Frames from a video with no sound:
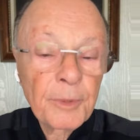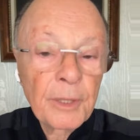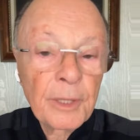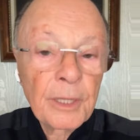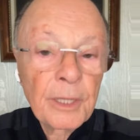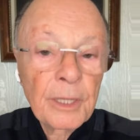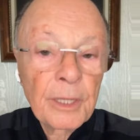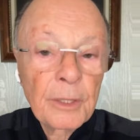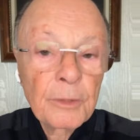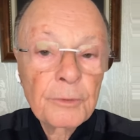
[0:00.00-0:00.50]

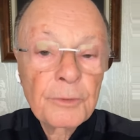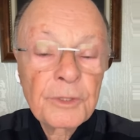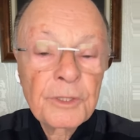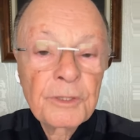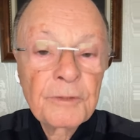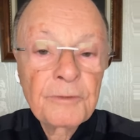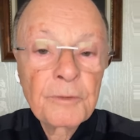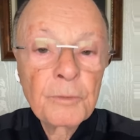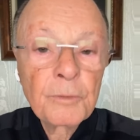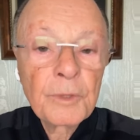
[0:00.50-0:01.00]
for
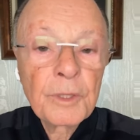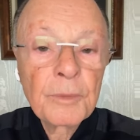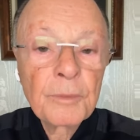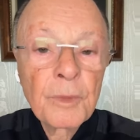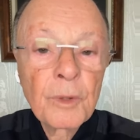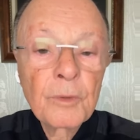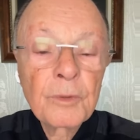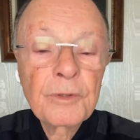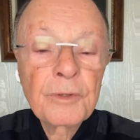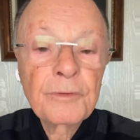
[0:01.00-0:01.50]
example, I
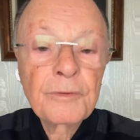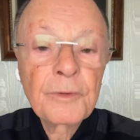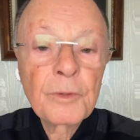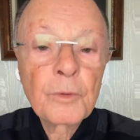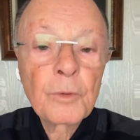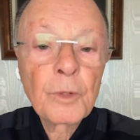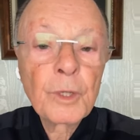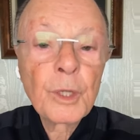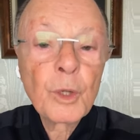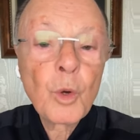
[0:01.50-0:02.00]
had a
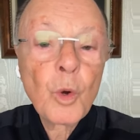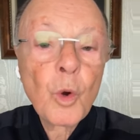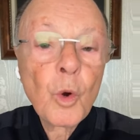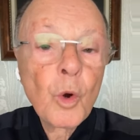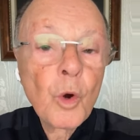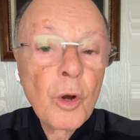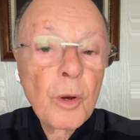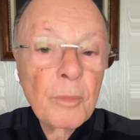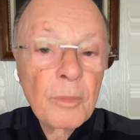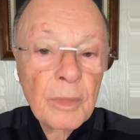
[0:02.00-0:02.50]
brother
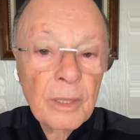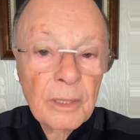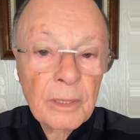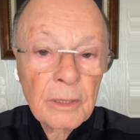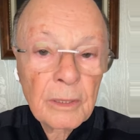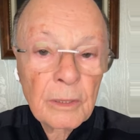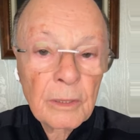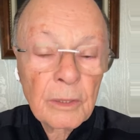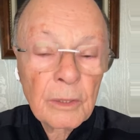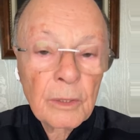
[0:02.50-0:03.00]

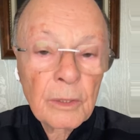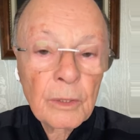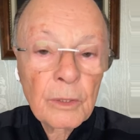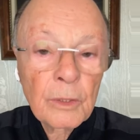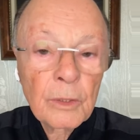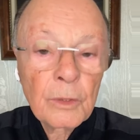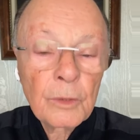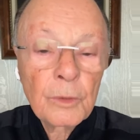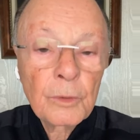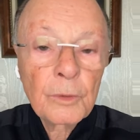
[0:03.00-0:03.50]
who was
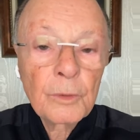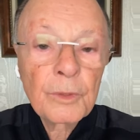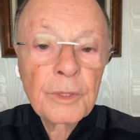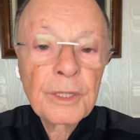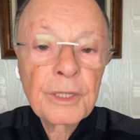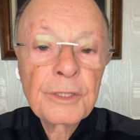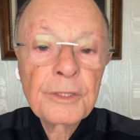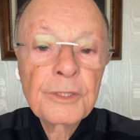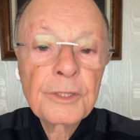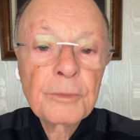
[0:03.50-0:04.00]
in
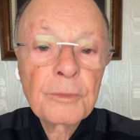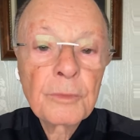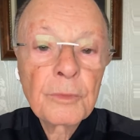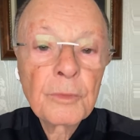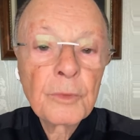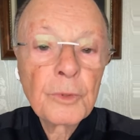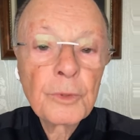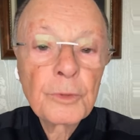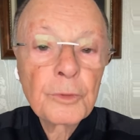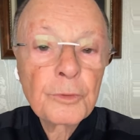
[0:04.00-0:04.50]
coma for
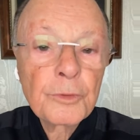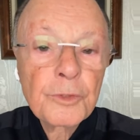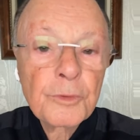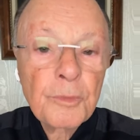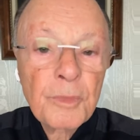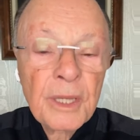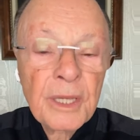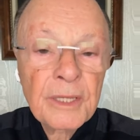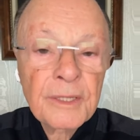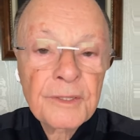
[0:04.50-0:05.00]
many
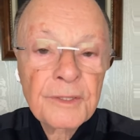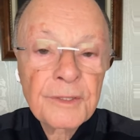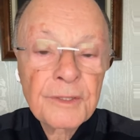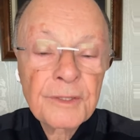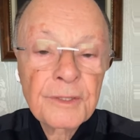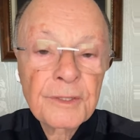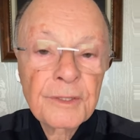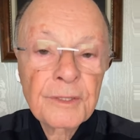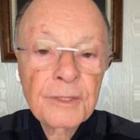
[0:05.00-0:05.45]
months